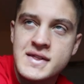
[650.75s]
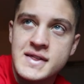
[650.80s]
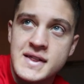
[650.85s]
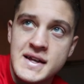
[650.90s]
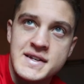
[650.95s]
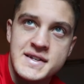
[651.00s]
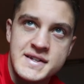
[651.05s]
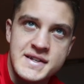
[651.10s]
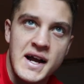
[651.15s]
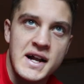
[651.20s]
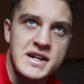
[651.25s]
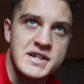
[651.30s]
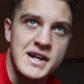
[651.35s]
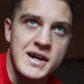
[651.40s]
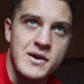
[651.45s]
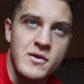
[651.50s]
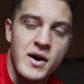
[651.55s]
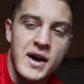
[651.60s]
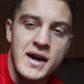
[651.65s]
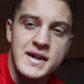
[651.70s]
This is
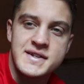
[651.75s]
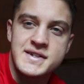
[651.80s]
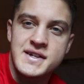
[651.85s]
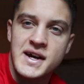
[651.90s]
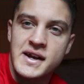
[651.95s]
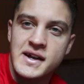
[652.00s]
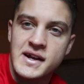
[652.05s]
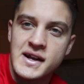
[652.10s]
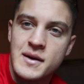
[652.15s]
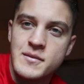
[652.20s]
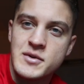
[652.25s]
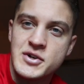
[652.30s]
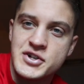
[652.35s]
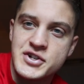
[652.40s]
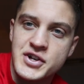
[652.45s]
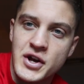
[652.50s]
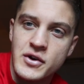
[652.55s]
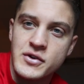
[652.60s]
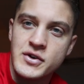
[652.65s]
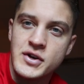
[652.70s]
actually quite entertaining. Let me
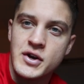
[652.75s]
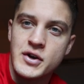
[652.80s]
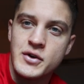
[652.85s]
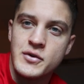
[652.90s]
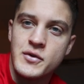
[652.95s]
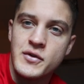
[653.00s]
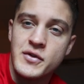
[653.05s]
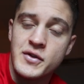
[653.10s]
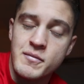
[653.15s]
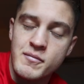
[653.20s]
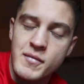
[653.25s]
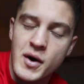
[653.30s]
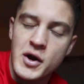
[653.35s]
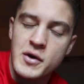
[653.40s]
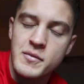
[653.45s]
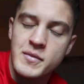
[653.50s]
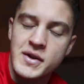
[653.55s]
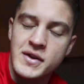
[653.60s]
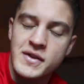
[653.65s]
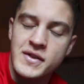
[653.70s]
show you the
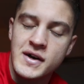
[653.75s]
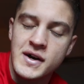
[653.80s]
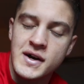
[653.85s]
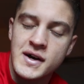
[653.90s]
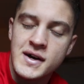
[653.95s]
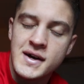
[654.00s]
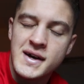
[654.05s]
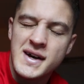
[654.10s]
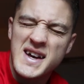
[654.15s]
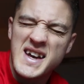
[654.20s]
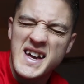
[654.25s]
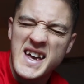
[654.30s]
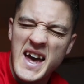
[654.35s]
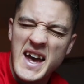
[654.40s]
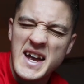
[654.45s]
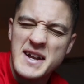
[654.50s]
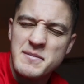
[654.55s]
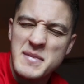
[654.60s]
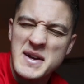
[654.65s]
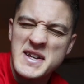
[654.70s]
moment that
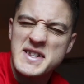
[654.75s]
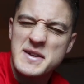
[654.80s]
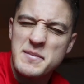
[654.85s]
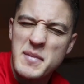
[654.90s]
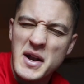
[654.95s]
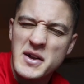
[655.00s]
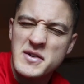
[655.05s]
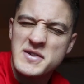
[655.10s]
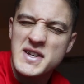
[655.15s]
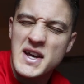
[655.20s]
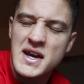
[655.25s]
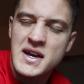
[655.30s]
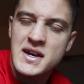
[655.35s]
Kane missed the penalty.